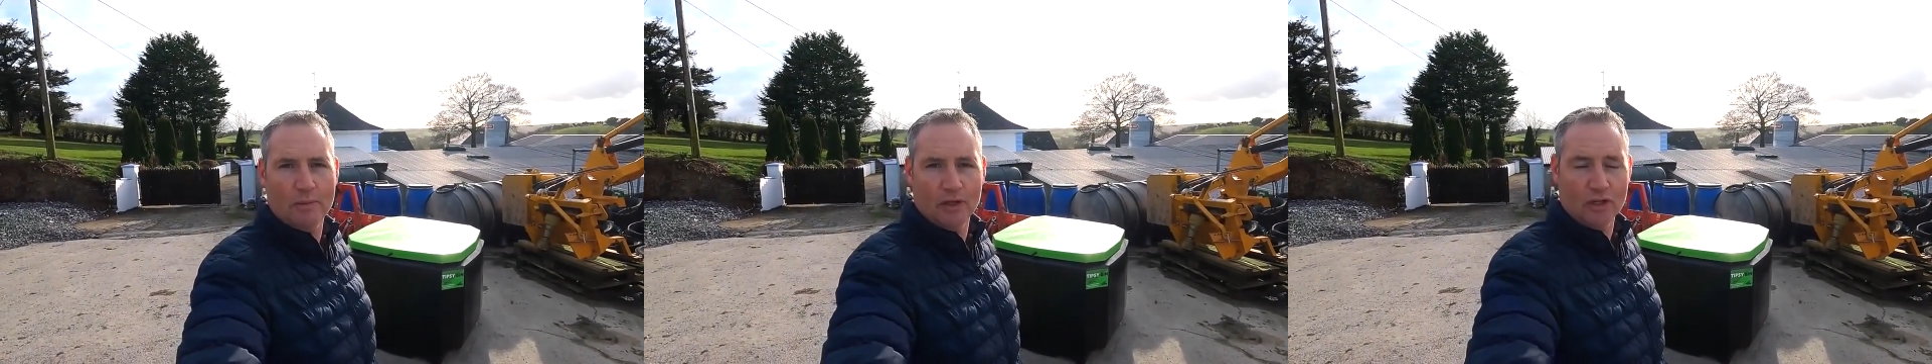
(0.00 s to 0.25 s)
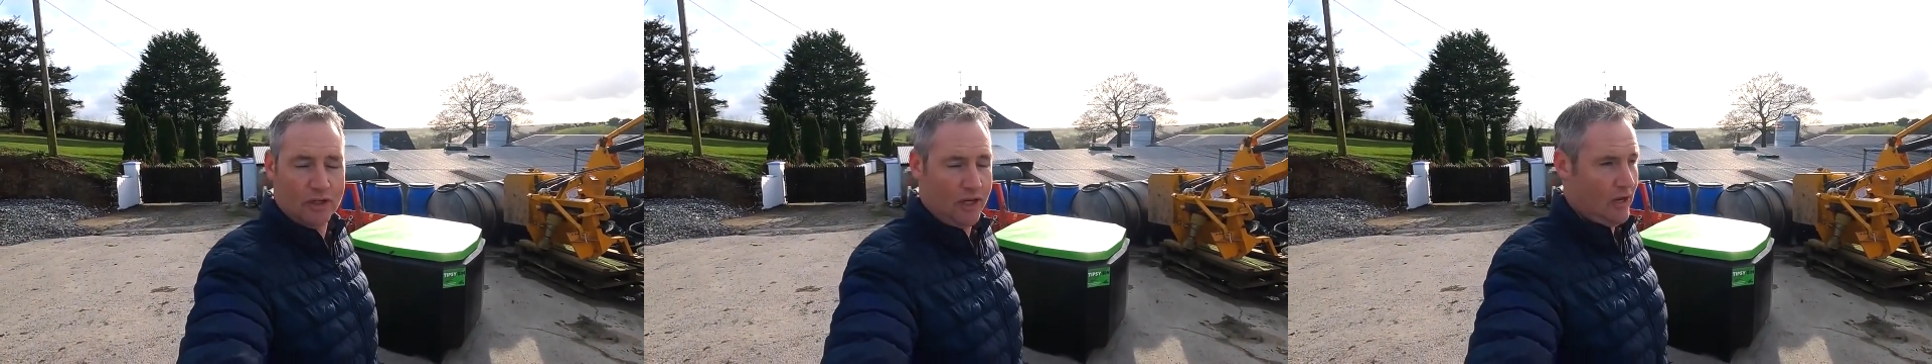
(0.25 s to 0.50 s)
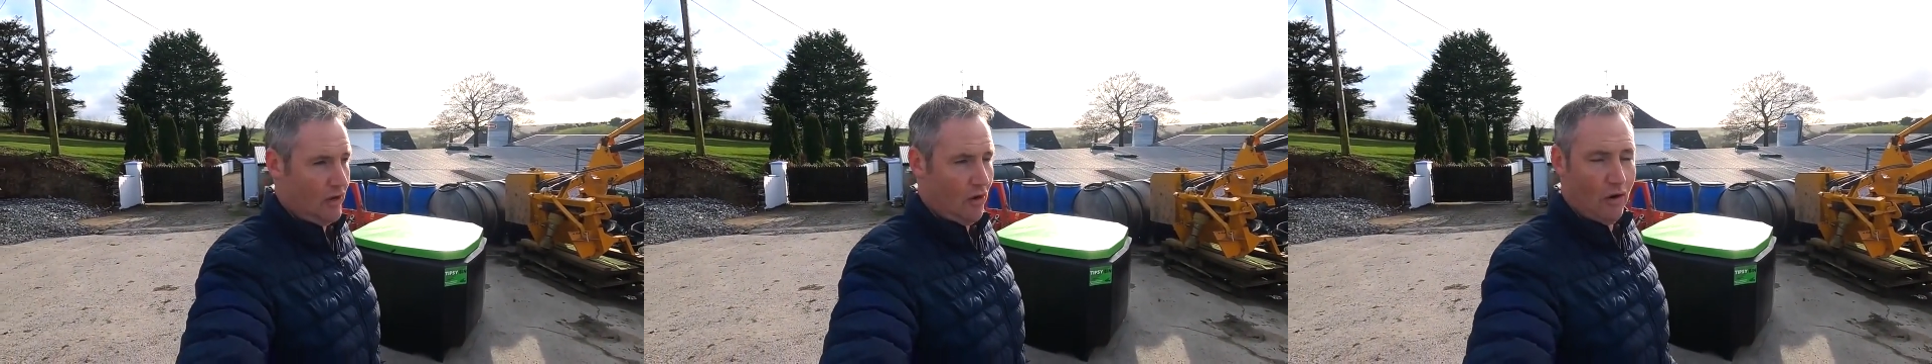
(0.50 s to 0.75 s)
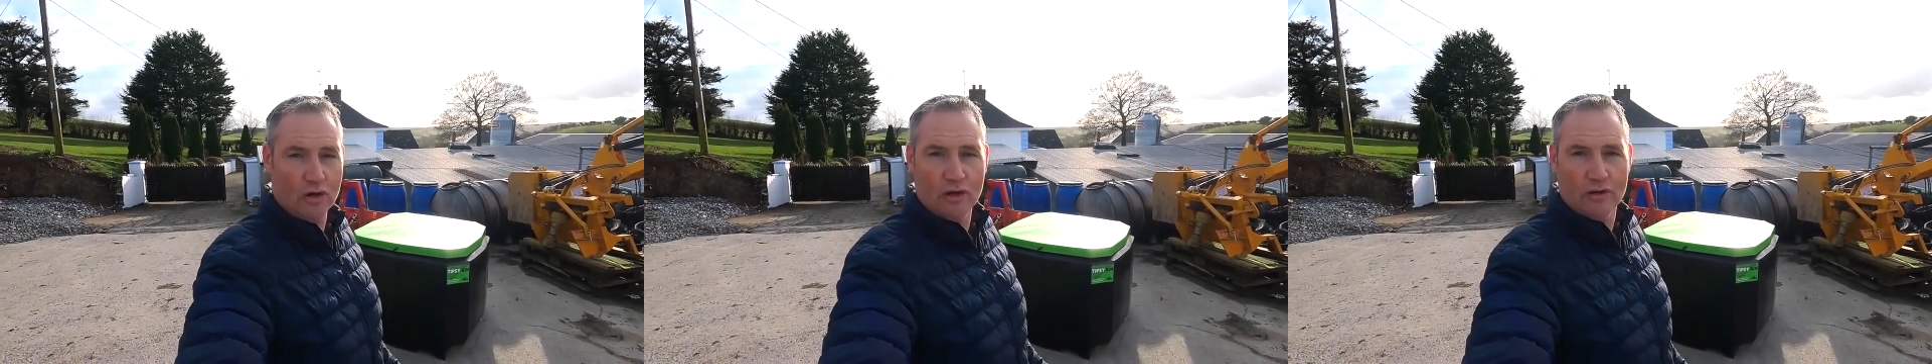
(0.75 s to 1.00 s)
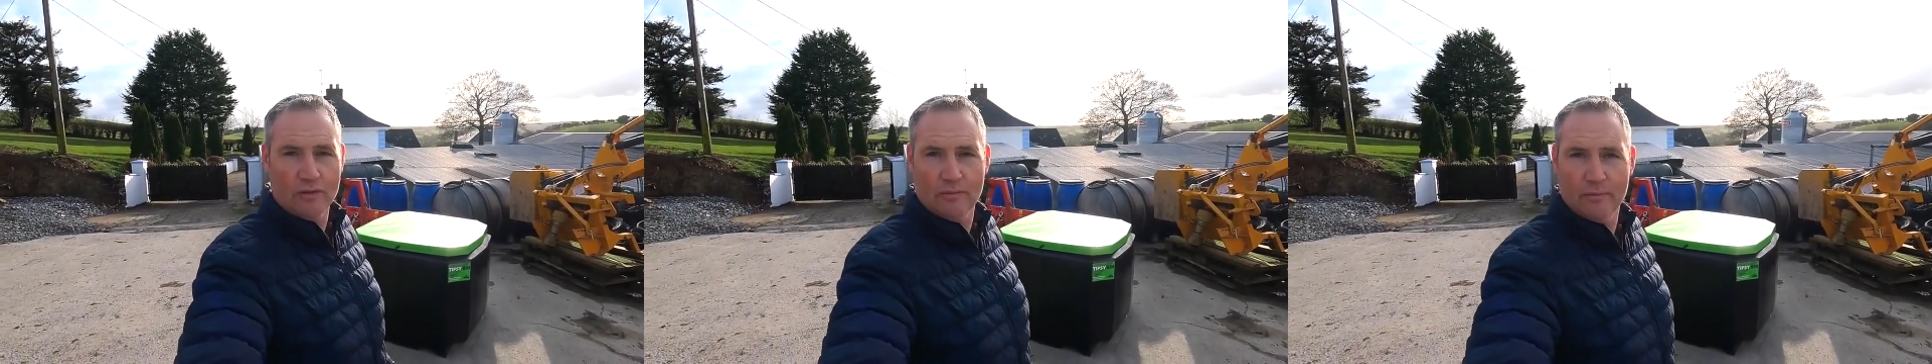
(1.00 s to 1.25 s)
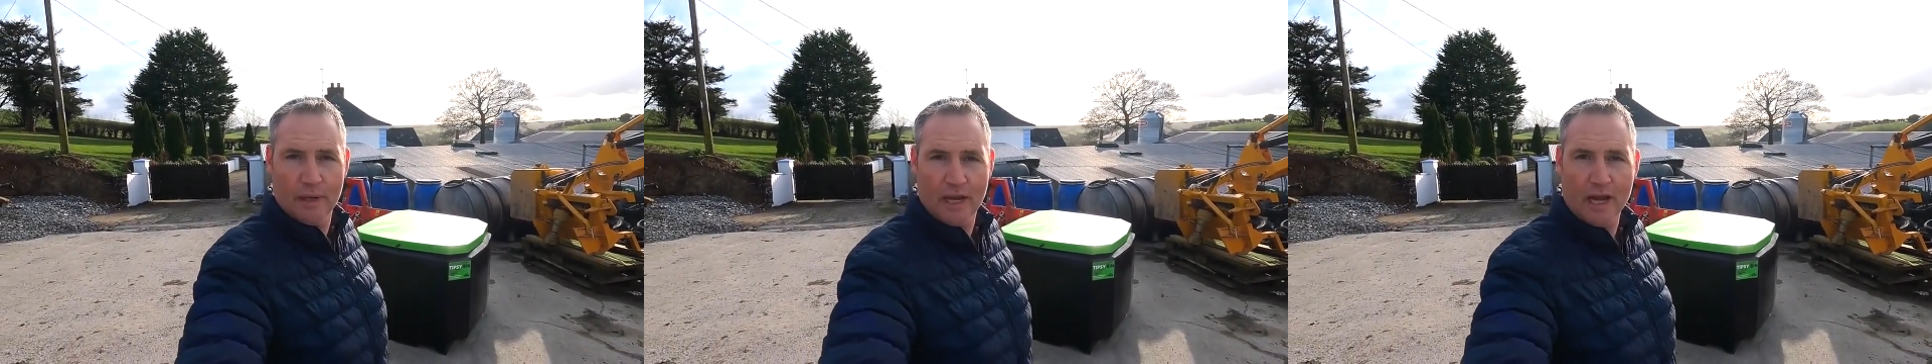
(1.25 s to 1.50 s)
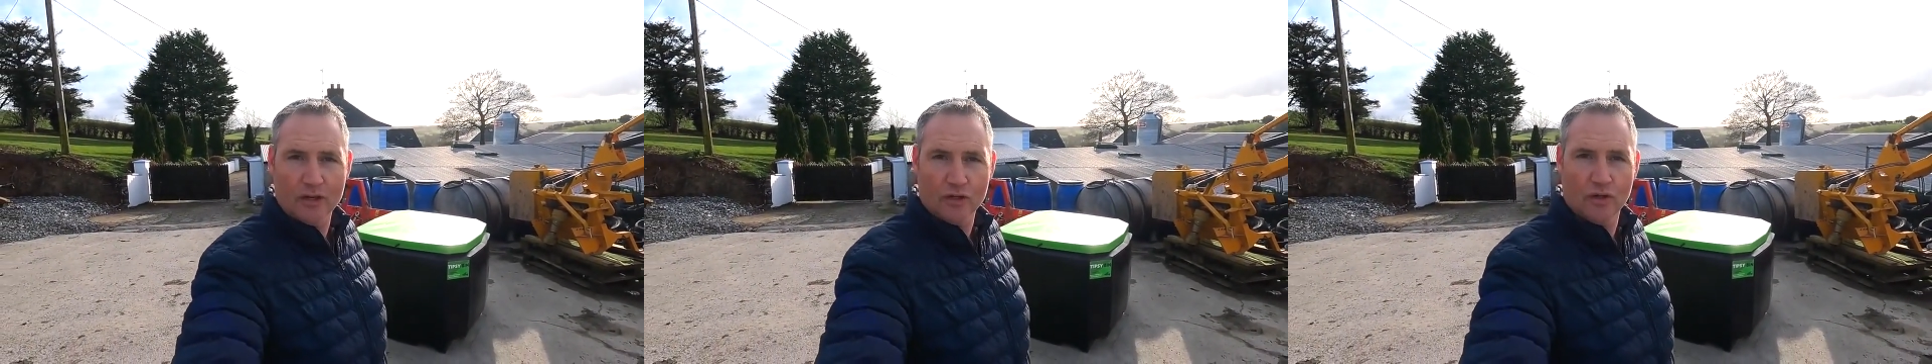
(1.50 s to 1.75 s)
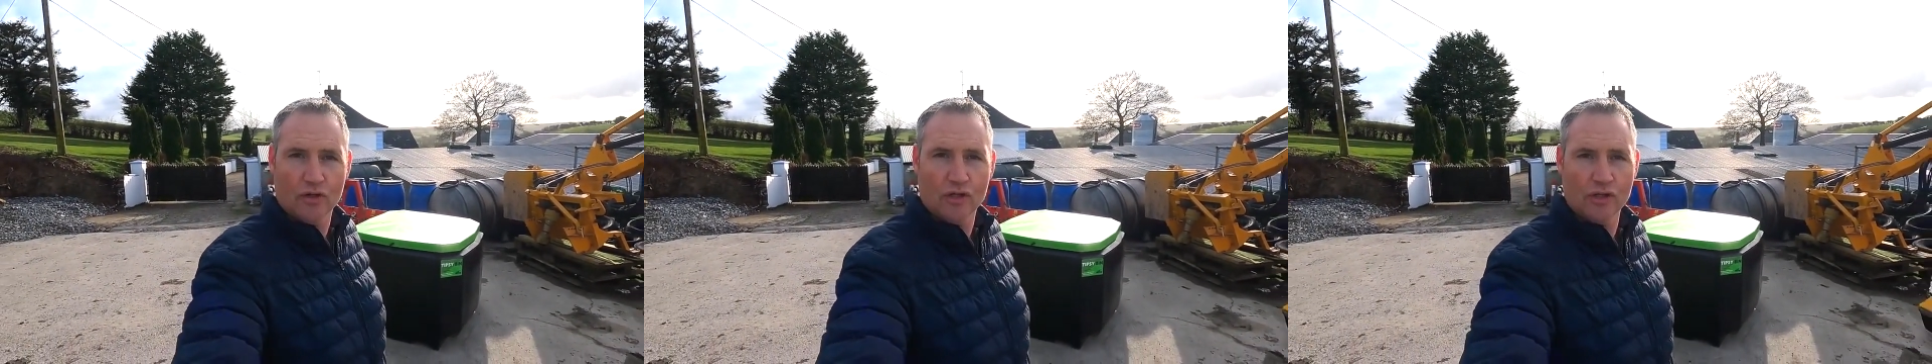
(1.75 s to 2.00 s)
because all your big
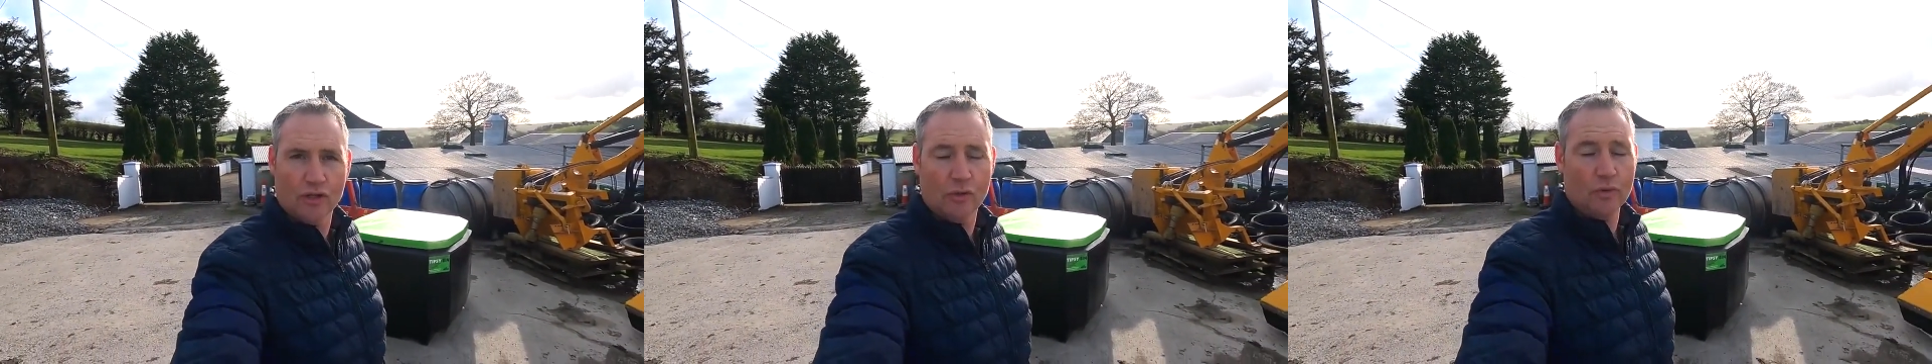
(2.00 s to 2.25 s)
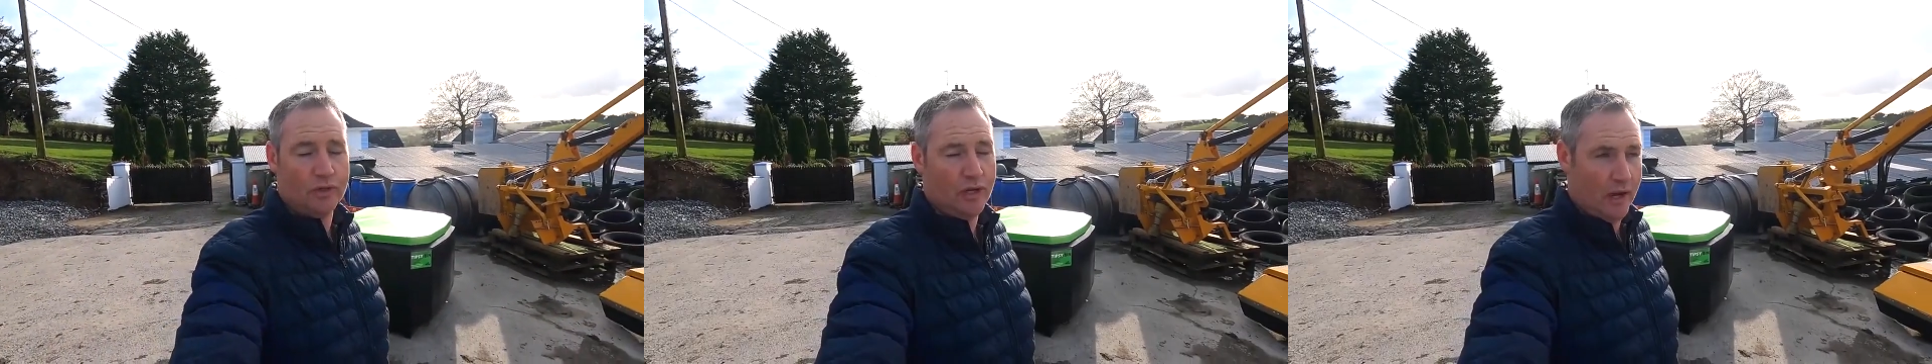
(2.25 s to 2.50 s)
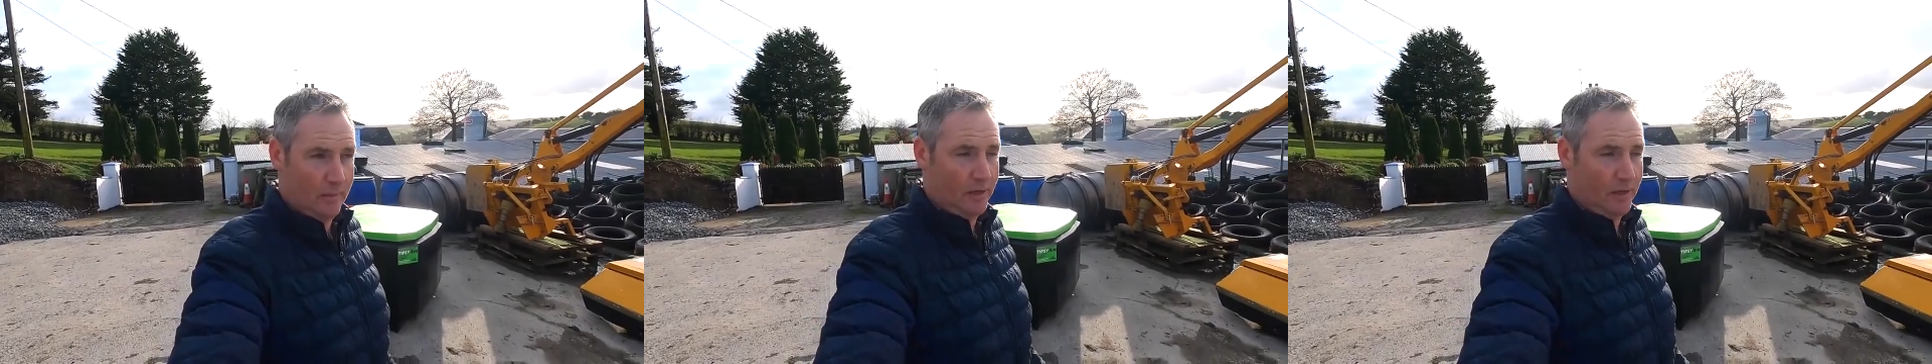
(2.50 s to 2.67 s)
agriculture shows,